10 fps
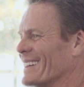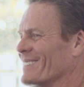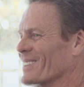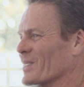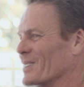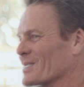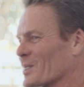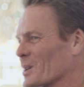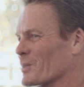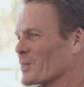told this
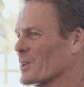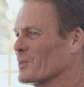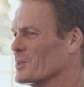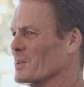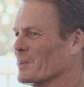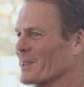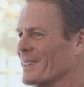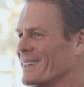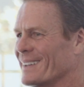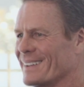story before to a few
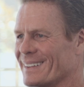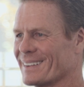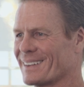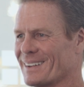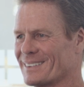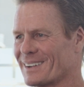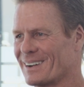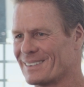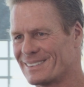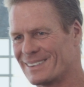people. The gunny
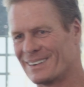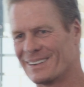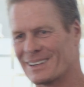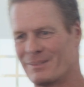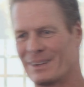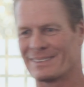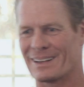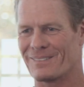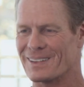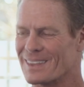sergeant's there looking at me. He's
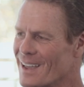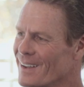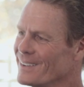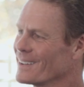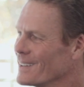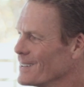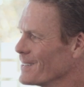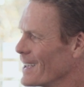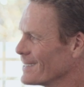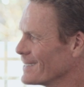like, what the hell are you going to do
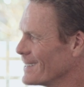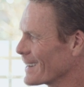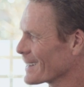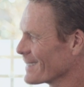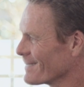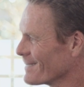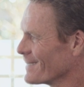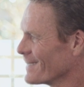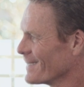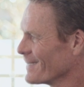with that stick?
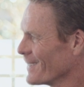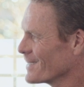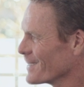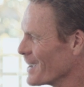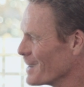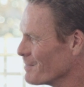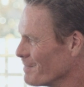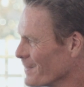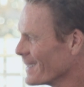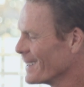What's your name?
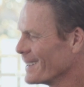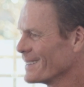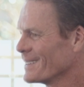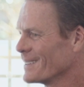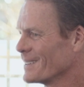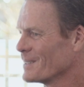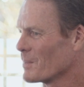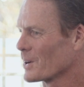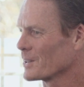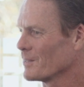
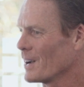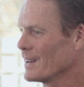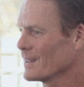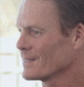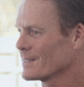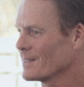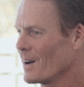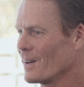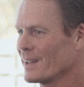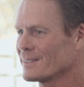Mark Devine. He goes,
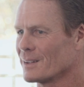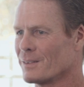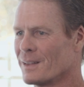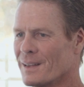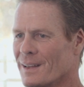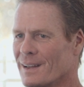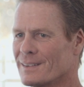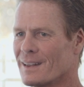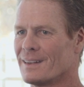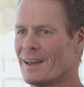oh, that's
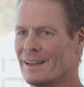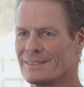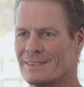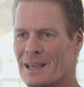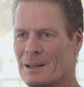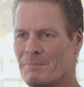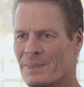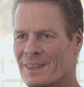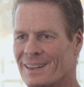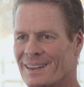a nice name.
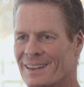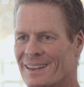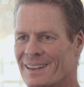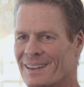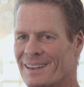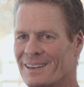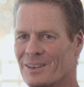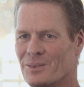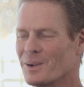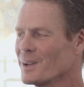He
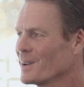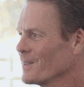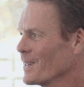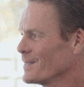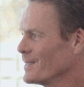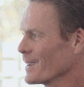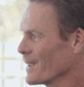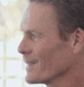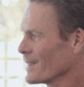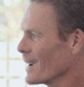goes, what are you going to do with that stick?
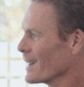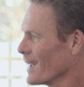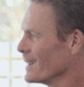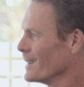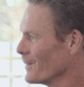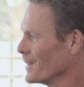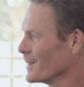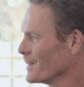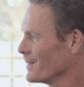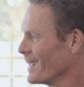He goes, I got an idea what you
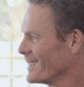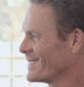can do with that